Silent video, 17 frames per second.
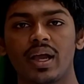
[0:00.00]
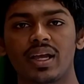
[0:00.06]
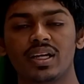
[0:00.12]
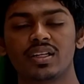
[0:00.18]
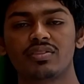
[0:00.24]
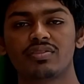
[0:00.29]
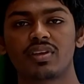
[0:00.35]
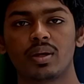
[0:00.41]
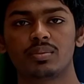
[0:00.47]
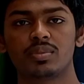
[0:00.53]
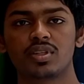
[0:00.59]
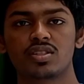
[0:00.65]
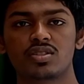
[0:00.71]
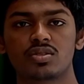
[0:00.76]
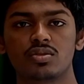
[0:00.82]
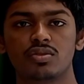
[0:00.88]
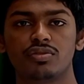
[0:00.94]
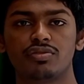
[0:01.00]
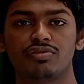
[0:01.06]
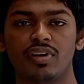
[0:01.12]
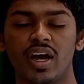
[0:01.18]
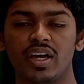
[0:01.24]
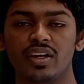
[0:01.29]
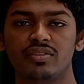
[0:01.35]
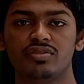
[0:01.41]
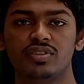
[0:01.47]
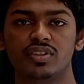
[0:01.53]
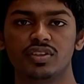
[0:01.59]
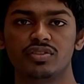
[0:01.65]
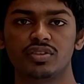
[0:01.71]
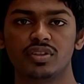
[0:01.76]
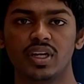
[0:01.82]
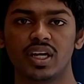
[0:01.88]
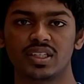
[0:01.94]
kind of kept it to 5
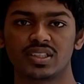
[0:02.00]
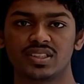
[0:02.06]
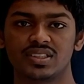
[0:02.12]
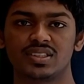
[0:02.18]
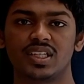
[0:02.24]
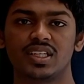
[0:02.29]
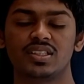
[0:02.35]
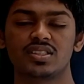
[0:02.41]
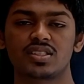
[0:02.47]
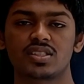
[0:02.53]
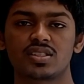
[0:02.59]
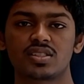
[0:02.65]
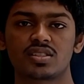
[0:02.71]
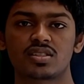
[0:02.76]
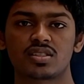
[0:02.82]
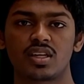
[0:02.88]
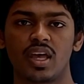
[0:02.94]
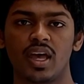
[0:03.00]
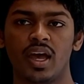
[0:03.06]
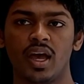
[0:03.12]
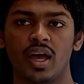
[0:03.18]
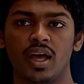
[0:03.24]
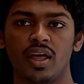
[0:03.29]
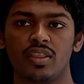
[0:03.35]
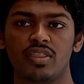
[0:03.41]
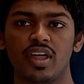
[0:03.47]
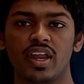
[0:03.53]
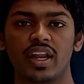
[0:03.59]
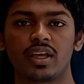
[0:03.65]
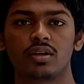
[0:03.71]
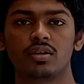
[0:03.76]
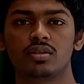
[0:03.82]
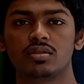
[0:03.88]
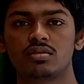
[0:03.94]
different exercises that I
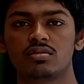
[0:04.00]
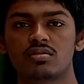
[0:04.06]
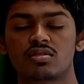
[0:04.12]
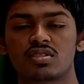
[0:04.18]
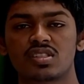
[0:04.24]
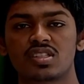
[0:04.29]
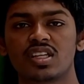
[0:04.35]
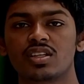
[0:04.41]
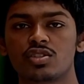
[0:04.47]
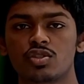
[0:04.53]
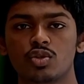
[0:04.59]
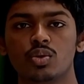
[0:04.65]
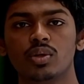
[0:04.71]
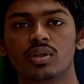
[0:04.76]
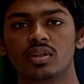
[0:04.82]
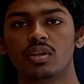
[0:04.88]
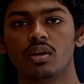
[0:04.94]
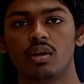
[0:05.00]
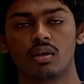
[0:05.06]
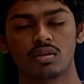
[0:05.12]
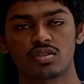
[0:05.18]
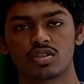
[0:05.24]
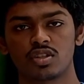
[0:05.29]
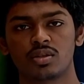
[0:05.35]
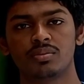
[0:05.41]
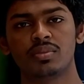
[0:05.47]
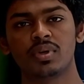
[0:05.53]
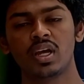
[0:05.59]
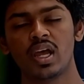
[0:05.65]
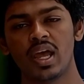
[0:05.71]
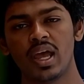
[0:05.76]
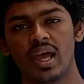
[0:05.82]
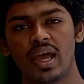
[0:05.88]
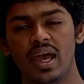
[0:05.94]
could stick to in the long term.
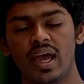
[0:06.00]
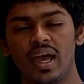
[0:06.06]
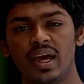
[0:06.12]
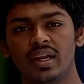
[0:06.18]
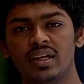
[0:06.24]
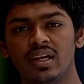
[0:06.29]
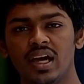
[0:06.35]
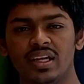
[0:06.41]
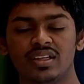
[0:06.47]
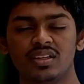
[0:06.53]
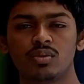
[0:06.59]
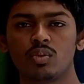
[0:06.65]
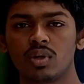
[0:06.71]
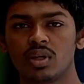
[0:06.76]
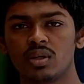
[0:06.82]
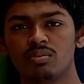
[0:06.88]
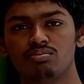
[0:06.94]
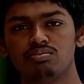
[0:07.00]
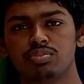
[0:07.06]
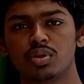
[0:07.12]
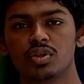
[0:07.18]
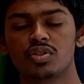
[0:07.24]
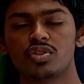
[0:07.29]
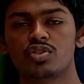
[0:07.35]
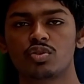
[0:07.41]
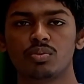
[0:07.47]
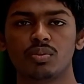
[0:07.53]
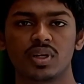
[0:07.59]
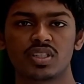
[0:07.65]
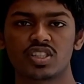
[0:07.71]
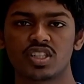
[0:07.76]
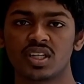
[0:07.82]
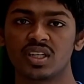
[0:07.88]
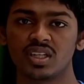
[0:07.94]
And I didn't want to put too
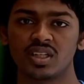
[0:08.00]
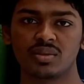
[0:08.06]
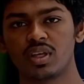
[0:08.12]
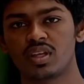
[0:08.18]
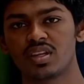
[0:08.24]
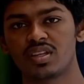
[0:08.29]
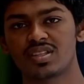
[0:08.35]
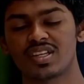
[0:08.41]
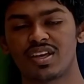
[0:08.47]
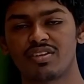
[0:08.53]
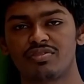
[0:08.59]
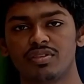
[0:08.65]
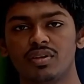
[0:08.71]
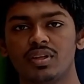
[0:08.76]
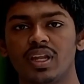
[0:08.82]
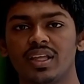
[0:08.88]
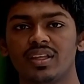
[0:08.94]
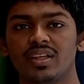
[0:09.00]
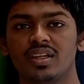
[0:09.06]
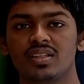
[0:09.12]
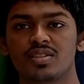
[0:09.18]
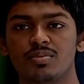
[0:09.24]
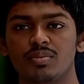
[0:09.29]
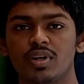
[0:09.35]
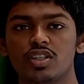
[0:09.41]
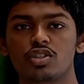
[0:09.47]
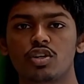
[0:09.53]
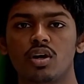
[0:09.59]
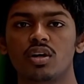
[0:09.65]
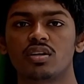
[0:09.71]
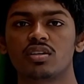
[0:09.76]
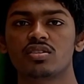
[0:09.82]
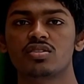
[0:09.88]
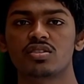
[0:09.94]
much in it because I feel like it's much
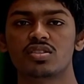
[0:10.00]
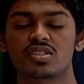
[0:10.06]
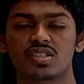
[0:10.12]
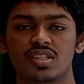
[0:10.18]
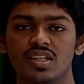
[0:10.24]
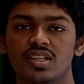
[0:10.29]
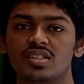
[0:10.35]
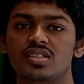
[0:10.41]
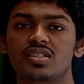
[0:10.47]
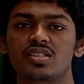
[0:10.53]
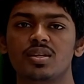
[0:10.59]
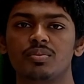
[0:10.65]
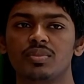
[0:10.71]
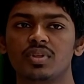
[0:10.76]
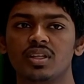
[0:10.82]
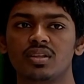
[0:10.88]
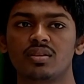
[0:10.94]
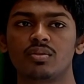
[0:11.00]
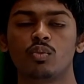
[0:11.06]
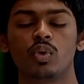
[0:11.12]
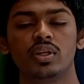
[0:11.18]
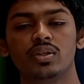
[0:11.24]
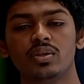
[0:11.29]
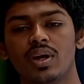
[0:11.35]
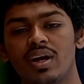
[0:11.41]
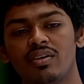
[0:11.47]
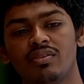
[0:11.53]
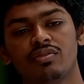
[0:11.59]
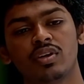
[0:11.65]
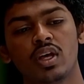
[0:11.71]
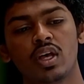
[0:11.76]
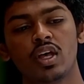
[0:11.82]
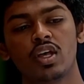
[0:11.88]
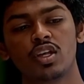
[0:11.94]
harder to stick to something when you have
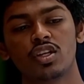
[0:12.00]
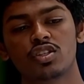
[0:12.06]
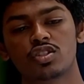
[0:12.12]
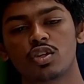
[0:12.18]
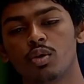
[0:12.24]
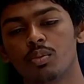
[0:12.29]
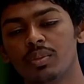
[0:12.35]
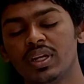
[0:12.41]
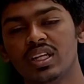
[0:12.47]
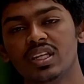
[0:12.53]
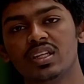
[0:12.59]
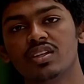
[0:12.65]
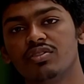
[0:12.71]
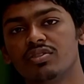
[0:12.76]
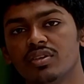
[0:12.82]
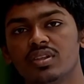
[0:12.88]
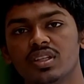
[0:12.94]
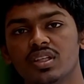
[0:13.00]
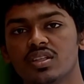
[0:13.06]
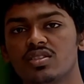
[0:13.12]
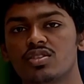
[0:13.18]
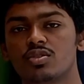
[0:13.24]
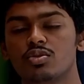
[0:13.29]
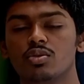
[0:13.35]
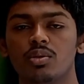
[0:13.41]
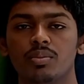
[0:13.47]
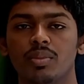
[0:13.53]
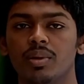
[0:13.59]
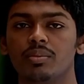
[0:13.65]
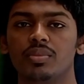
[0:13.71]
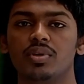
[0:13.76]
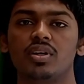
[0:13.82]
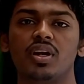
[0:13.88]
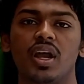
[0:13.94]
so many different things to
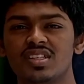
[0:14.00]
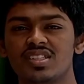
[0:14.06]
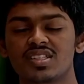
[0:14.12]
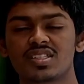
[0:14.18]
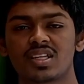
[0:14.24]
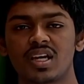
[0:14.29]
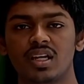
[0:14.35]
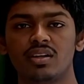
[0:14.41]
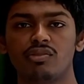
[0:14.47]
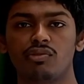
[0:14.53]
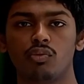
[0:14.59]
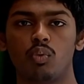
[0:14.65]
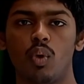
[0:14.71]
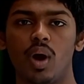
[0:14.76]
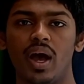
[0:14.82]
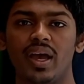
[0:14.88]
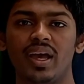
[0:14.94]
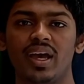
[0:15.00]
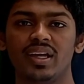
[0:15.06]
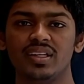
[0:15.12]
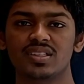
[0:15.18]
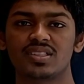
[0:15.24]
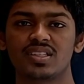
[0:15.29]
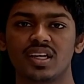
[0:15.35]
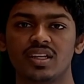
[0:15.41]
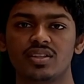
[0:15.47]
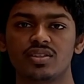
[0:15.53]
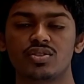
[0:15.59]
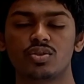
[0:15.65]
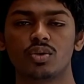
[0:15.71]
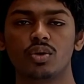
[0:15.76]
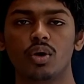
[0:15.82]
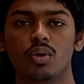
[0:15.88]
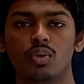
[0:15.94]
remember. This is kind of why I decided to
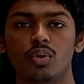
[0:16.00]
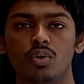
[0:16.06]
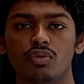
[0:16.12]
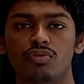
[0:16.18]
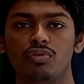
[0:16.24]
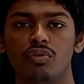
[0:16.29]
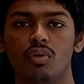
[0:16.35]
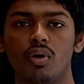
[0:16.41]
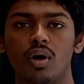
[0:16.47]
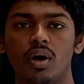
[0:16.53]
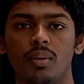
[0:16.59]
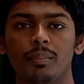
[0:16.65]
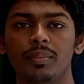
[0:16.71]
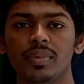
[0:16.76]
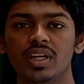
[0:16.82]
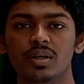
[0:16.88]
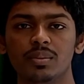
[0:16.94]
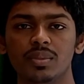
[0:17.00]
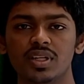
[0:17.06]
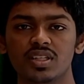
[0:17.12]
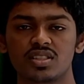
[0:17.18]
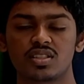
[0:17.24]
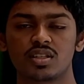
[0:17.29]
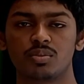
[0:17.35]
go for a minimalist